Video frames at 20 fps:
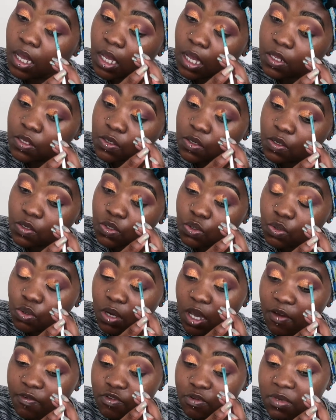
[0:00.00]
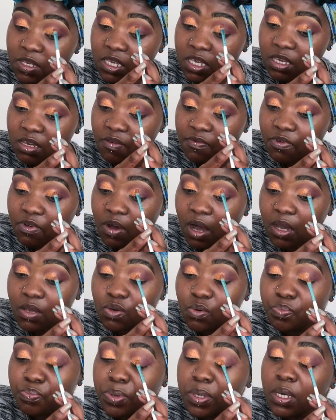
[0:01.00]
And so you have to be careful how
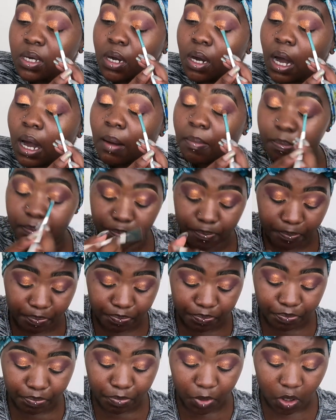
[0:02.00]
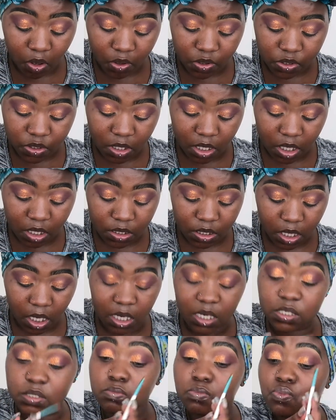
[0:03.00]
you pick her up because this
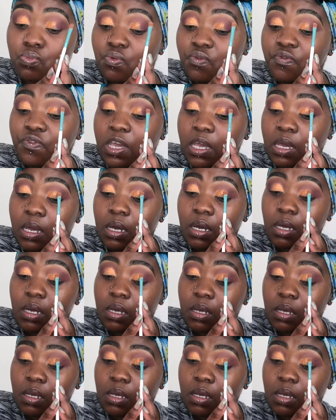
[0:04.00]
girl is moving.